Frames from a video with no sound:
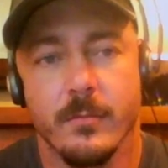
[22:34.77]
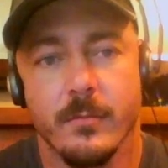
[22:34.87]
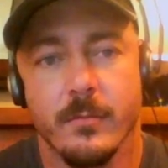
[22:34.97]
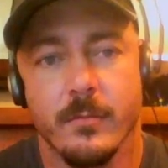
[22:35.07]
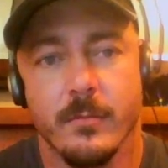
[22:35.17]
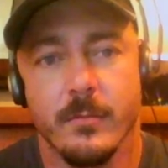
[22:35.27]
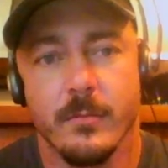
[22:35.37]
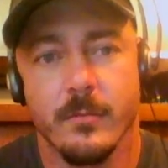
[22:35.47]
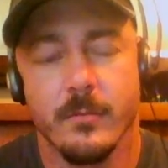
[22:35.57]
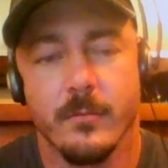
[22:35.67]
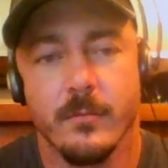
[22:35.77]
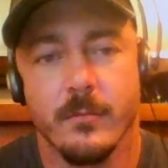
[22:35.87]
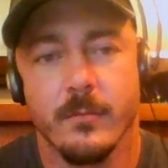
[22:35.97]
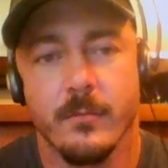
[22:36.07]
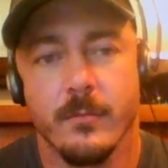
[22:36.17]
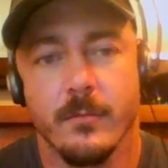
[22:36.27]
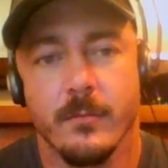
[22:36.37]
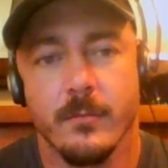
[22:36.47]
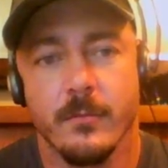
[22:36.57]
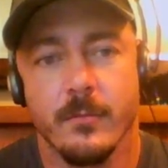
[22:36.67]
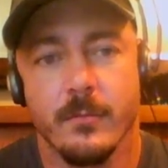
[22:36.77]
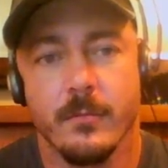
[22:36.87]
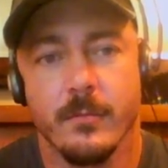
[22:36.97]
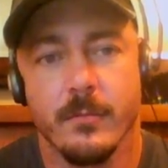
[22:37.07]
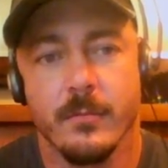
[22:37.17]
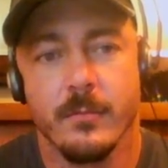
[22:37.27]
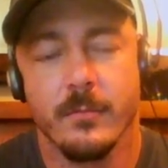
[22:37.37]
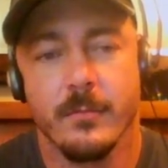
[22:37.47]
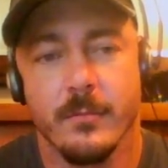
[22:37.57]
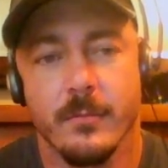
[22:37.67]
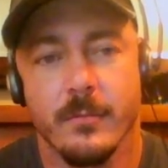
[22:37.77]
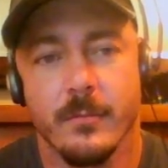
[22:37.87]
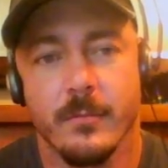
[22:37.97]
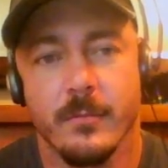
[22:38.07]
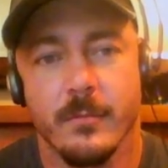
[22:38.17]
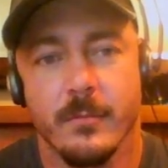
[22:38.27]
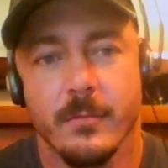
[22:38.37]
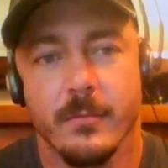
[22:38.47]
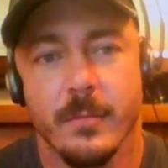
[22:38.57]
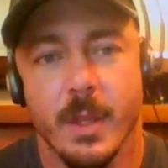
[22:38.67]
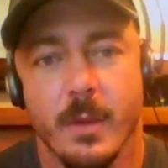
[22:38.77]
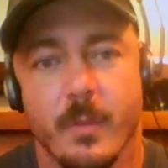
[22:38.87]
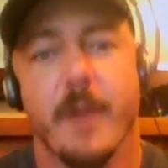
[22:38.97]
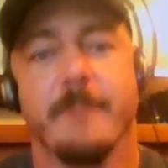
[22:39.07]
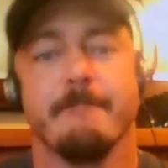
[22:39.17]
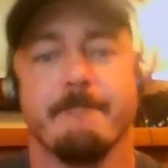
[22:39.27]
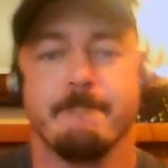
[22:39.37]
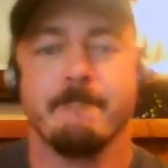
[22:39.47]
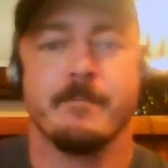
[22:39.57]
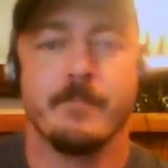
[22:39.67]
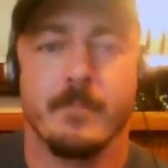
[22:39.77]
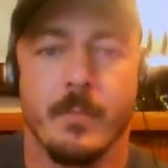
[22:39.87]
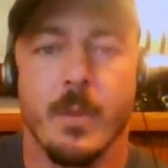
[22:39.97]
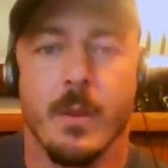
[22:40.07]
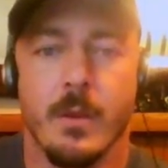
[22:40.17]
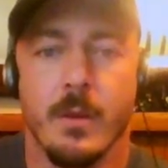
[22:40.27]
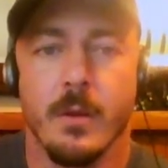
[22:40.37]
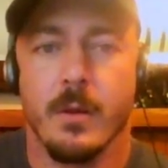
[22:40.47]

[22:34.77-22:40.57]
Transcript: No words are spoken by the person on screen.